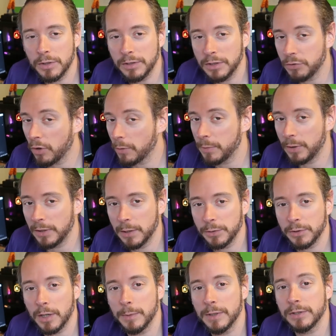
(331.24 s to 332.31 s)
Drop me all those
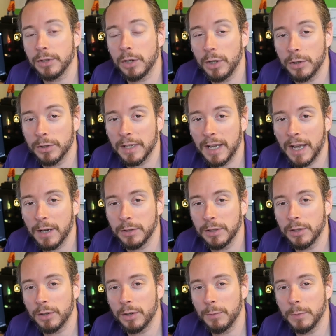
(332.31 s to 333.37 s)
comments on how you
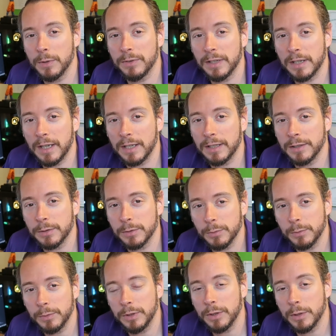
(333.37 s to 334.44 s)
got on with it, and
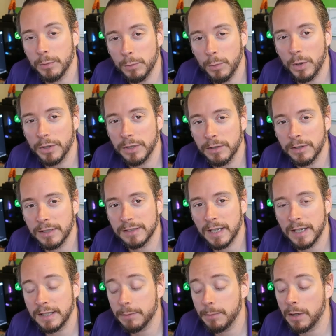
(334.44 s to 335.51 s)
what you're
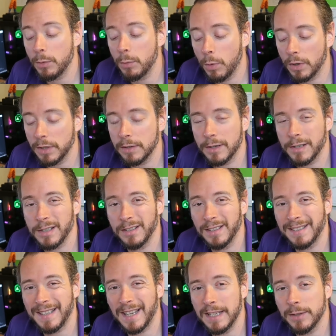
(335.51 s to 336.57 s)
excited about, what you're actually going
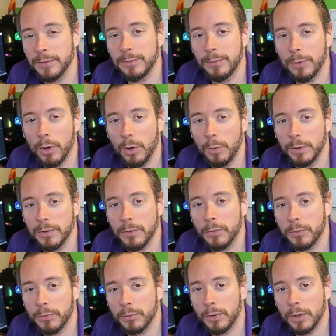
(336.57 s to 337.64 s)
to take forward
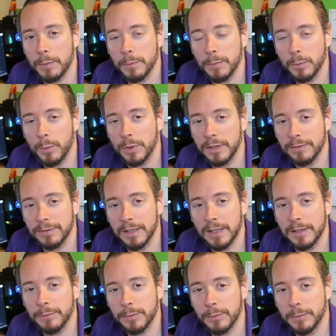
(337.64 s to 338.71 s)
from what you've
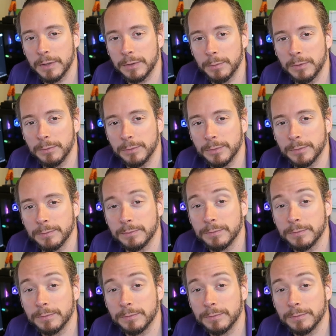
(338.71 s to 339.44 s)
learned from this month.